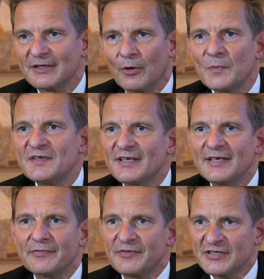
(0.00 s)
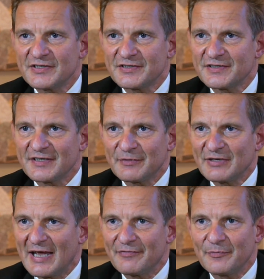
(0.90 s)
all these inefficiencies that
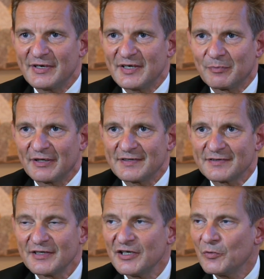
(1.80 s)
we have in many places,